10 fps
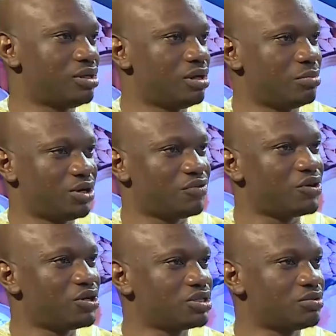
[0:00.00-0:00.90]
But of
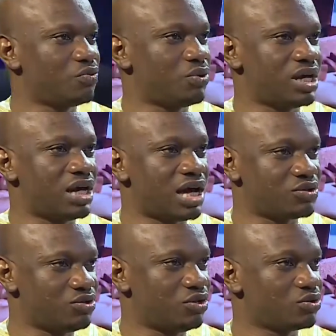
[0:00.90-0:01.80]
course, we're
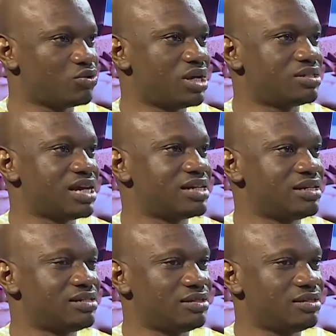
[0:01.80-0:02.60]
actually also excited.